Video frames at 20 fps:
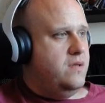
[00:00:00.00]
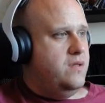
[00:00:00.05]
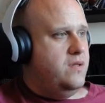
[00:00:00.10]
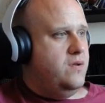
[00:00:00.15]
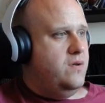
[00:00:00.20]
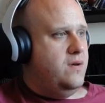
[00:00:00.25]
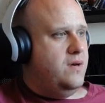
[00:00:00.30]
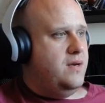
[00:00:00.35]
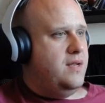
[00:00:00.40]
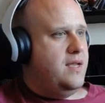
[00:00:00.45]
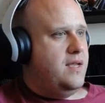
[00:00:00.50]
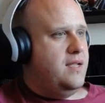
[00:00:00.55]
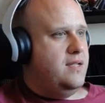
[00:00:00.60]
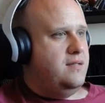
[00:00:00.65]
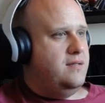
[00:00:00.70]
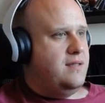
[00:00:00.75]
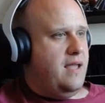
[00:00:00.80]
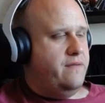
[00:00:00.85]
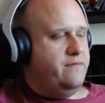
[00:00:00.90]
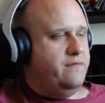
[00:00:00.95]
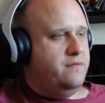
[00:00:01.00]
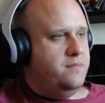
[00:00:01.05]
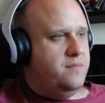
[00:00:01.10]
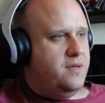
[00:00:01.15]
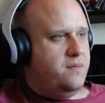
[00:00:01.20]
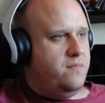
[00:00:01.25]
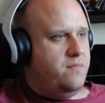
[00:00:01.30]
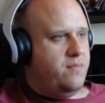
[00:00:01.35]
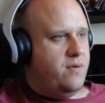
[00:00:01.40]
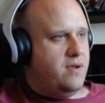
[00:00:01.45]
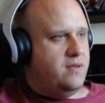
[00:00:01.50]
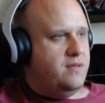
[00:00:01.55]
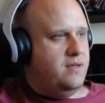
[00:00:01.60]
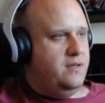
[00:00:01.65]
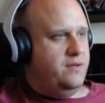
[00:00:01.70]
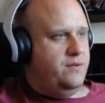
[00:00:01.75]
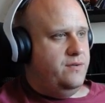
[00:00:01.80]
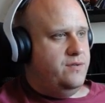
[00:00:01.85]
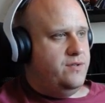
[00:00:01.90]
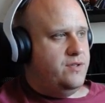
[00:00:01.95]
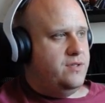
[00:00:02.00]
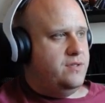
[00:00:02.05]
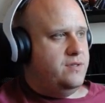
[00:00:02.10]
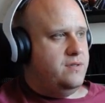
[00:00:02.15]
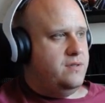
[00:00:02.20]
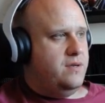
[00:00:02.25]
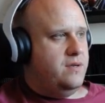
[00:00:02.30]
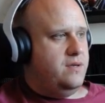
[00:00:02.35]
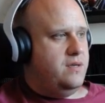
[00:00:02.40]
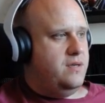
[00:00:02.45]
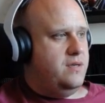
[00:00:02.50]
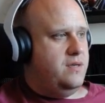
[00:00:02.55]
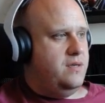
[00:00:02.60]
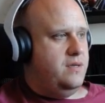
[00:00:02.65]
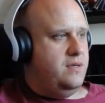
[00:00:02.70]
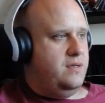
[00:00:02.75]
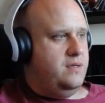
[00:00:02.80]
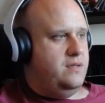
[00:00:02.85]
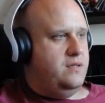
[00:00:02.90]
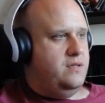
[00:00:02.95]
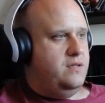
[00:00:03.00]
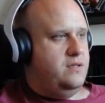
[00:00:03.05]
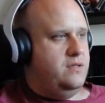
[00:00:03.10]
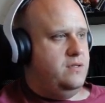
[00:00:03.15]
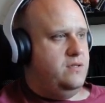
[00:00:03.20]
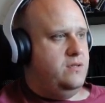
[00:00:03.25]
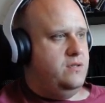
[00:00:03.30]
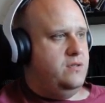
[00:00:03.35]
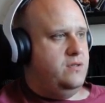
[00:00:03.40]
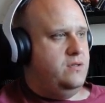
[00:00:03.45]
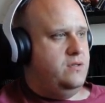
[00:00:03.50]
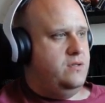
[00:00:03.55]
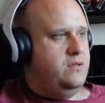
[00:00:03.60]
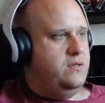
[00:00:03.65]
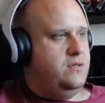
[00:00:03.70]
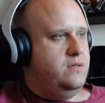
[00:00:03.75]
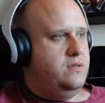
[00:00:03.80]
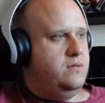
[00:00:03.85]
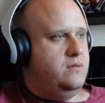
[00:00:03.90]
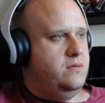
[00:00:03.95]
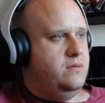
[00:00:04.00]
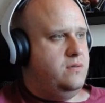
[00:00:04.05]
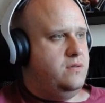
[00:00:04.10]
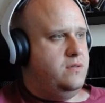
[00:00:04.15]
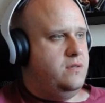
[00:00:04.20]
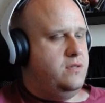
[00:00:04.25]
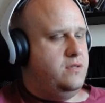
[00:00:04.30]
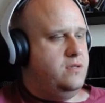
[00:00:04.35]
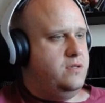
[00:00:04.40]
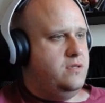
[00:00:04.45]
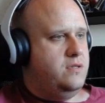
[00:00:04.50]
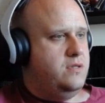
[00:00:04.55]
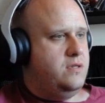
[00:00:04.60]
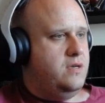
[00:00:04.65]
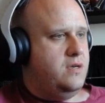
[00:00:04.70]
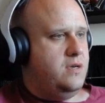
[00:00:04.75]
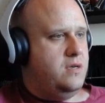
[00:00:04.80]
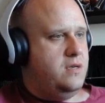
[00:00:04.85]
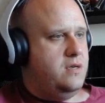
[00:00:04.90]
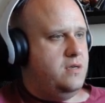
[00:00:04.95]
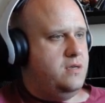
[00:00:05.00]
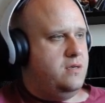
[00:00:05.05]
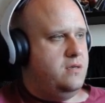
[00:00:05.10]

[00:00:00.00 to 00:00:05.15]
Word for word: You're going to endeavor me and break the illusion? I. Sure.